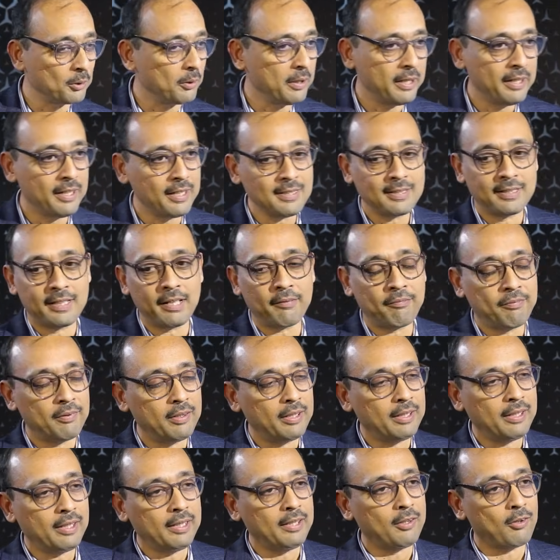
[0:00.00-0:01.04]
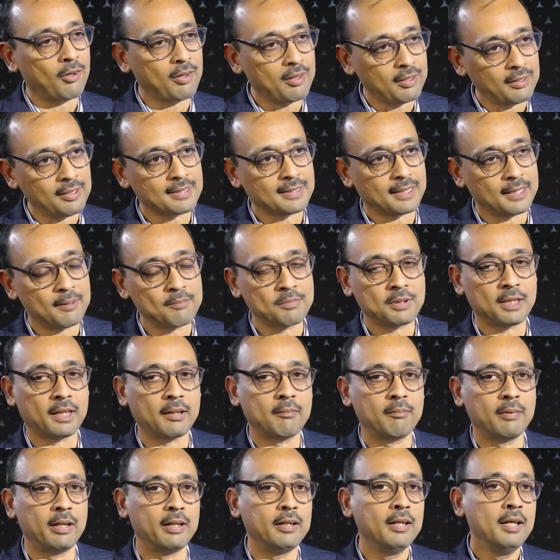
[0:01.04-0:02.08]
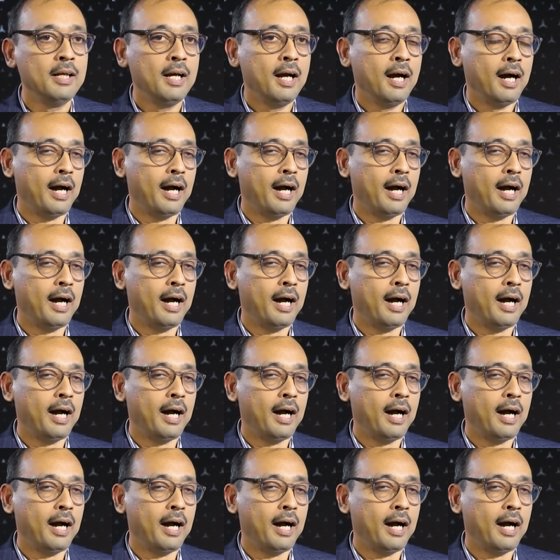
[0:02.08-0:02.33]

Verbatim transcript: So it is definitely not in the same segment.